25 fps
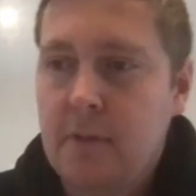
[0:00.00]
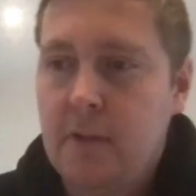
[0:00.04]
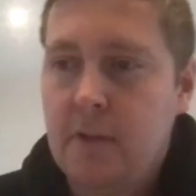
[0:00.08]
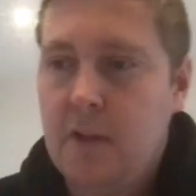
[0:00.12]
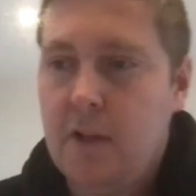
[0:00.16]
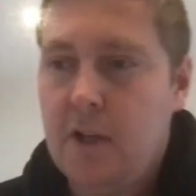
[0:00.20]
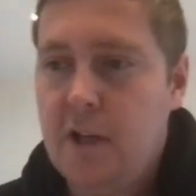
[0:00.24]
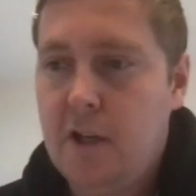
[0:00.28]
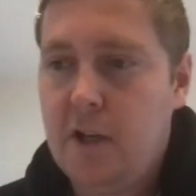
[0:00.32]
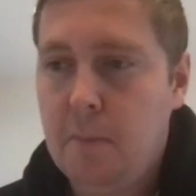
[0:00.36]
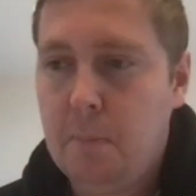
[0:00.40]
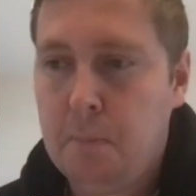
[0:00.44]

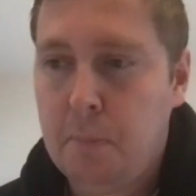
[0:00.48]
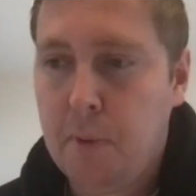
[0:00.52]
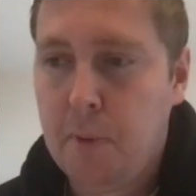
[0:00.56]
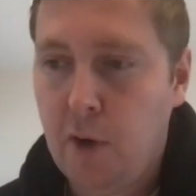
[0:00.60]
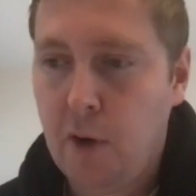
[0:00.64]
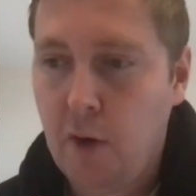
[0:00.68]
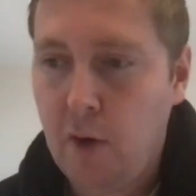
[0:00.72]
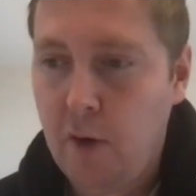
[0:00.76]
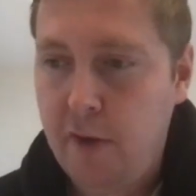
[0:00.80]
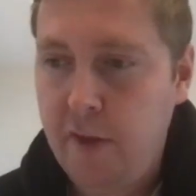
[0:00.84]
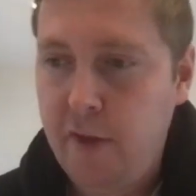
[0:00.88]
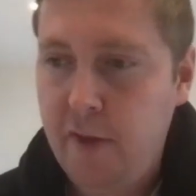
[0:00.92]
Uh,
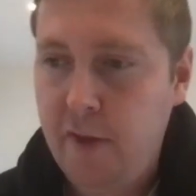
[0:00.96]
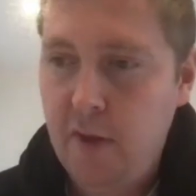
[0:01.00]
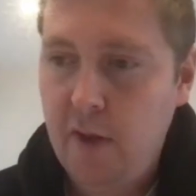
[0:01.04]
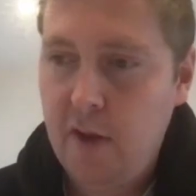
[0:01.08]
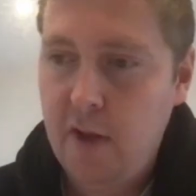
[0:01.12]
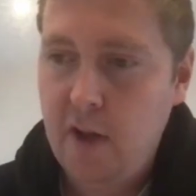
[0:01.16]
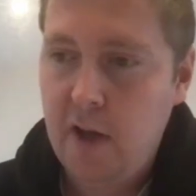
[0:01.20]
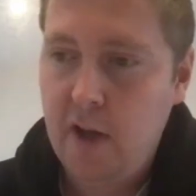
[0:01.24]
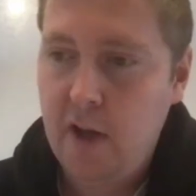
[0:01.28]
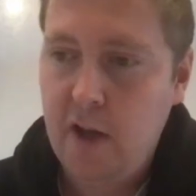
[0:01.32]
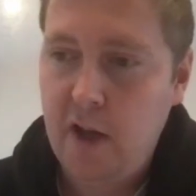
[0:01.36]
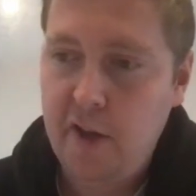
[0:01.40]
both.
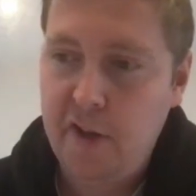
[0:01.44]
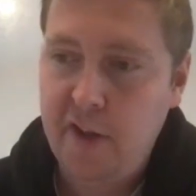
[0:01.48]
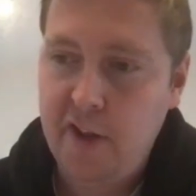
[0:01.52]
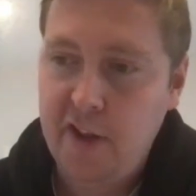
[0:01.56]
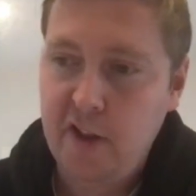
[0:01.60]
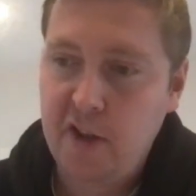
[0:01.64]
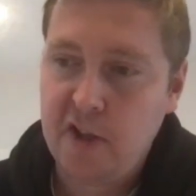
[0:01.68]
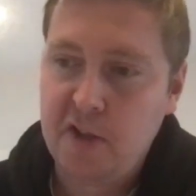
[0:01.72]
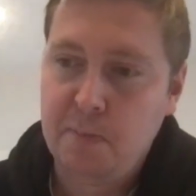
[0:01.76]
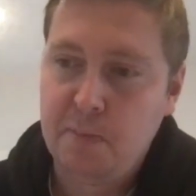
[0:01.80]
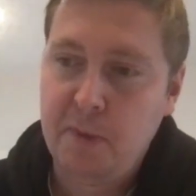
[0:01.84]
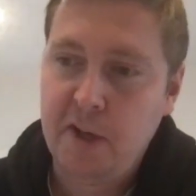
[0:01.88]
I
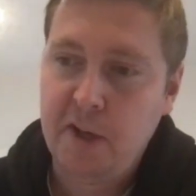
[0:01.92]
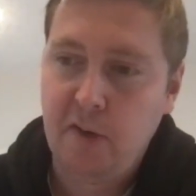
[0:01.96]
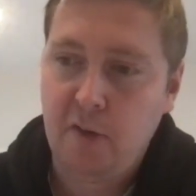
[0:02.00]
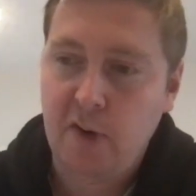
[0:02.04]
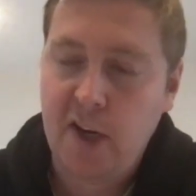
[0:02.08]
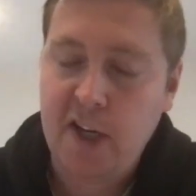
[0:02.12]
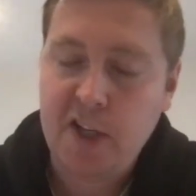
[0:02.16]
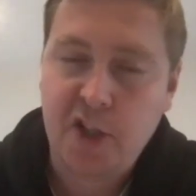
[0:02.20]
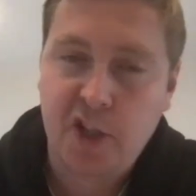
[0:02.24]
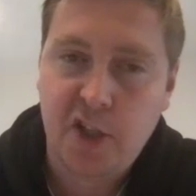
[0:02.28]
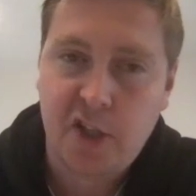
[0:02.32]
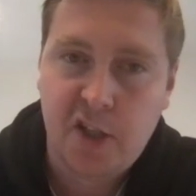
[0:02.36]
think there's bigger
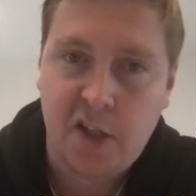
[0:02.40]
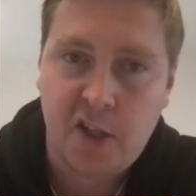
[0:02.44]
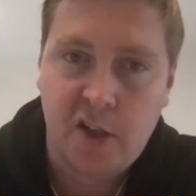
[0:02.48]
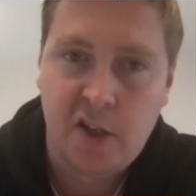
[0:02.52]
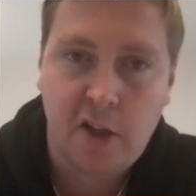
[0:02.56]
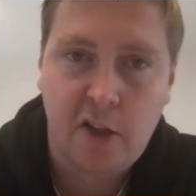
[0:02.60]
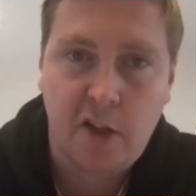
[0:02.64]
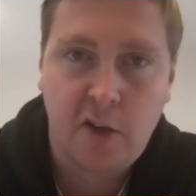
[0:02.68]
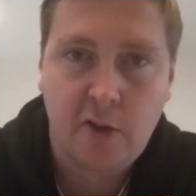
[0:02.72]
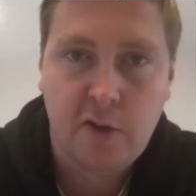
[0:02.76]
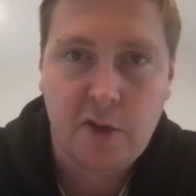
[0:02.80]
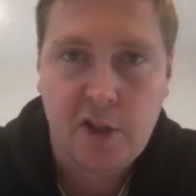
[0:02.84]
edges in the
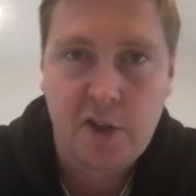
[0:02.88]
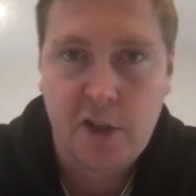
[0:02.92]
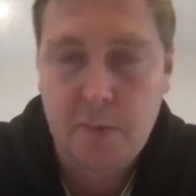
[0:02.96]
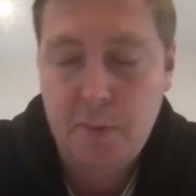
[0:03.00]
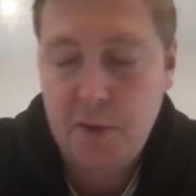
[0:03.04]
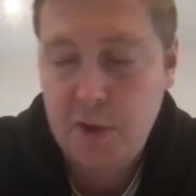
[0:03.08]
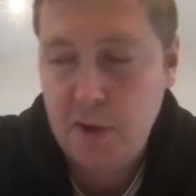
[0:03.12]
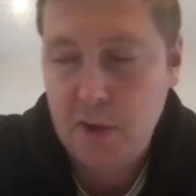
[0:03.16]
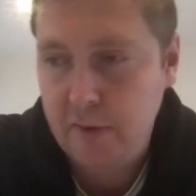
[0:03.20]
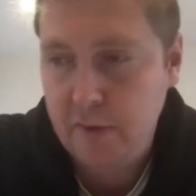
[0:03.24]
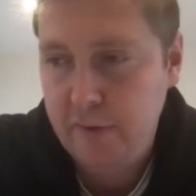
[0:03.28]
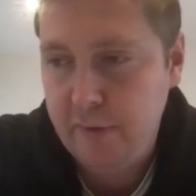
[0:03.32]
long term
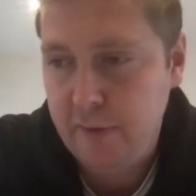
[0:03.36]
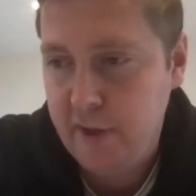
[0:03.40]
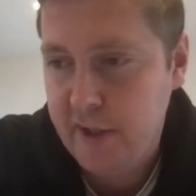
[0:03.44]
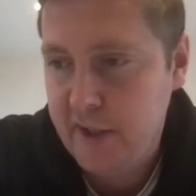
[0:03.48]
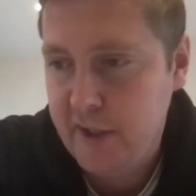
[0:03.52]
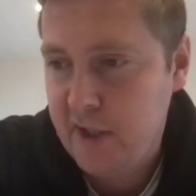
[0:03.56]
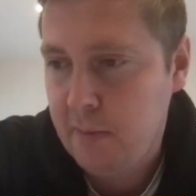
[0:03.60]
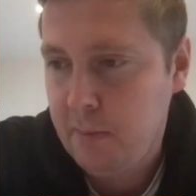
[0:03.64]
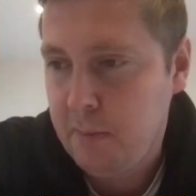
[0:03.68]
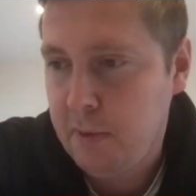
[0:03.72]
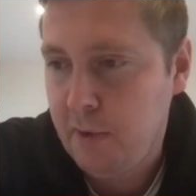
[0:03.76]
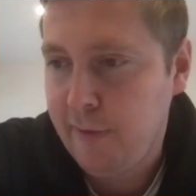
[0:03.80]
stuff. For
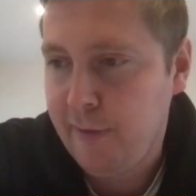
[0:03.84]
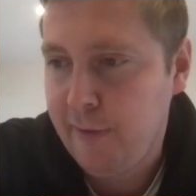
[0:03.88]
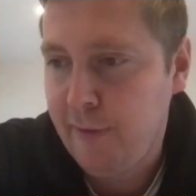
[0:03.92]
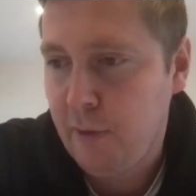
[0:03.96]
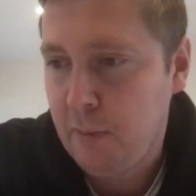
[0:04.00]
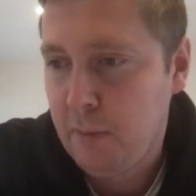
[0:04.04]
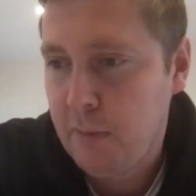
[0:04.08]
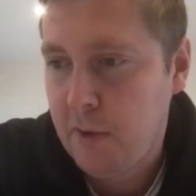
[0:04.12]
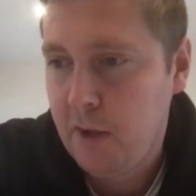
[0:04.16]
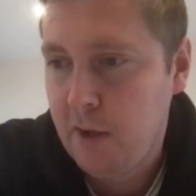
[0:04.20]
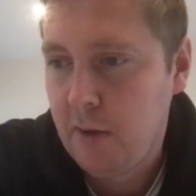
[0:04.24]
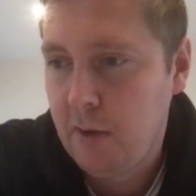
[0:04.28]
example,
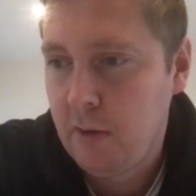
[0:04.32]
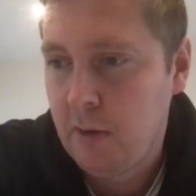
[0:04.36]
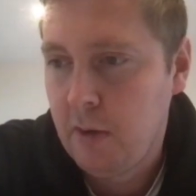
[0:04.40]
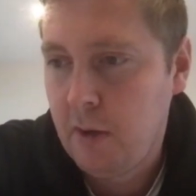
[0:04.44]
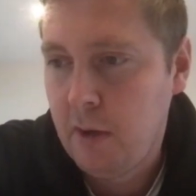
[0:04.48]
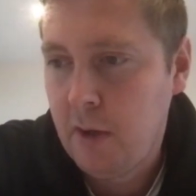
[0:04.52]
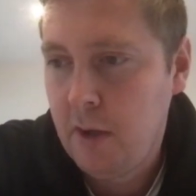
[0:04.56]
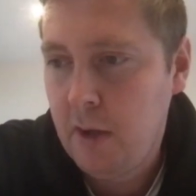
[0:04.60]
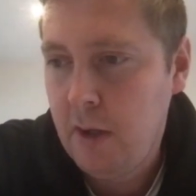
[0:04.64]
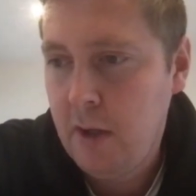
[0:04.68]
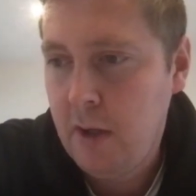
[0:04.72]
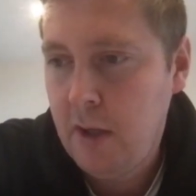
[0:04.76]
football.
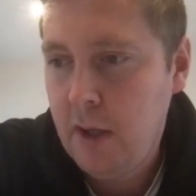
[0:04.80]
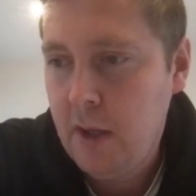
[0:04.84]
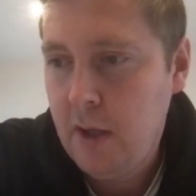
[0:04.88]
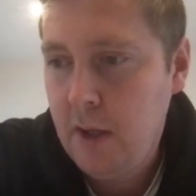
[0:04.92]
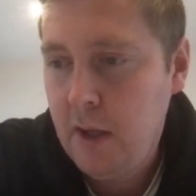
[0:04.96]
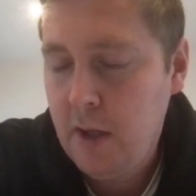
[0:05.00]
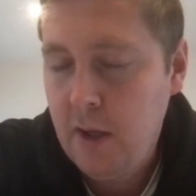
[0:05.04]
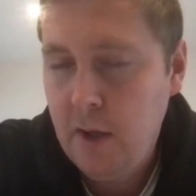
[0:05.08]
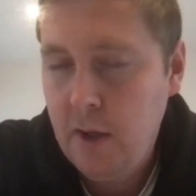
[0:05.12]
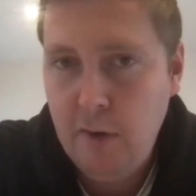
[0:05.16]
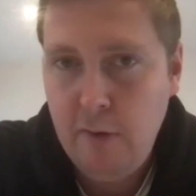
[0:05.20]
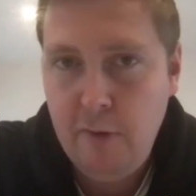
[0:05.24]

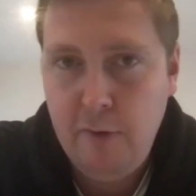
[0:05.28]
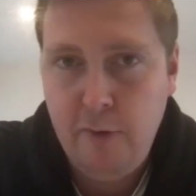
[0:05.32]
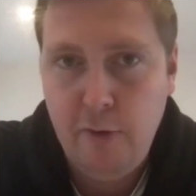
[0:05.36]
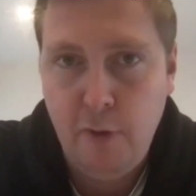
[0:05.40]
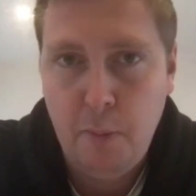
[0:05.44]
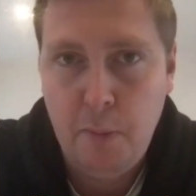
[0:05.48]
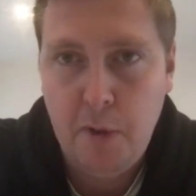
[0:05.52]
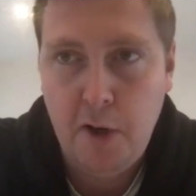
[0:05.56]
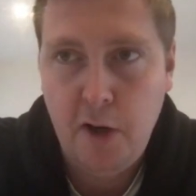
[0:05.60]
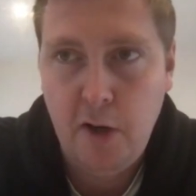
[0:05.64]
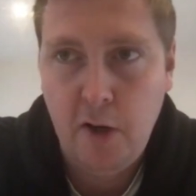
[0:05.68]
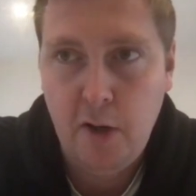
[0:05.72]

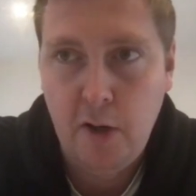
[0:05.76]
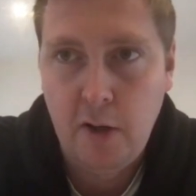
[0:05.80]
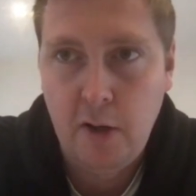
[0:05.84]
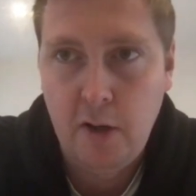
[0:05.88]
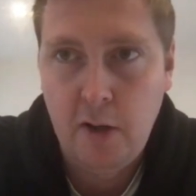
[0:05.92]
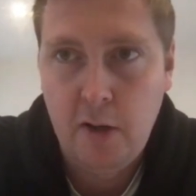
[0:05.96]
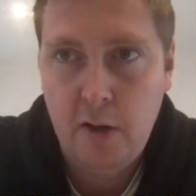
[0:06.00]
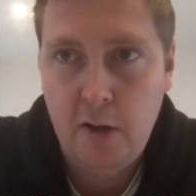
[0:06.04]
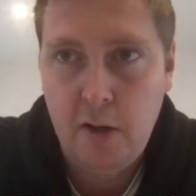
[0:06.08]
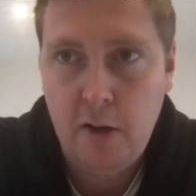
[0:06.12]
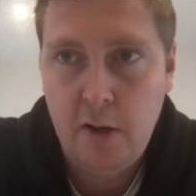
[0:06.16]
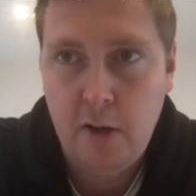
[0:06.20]

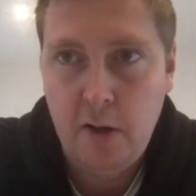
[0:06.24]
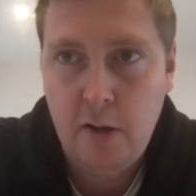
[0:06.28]
Football.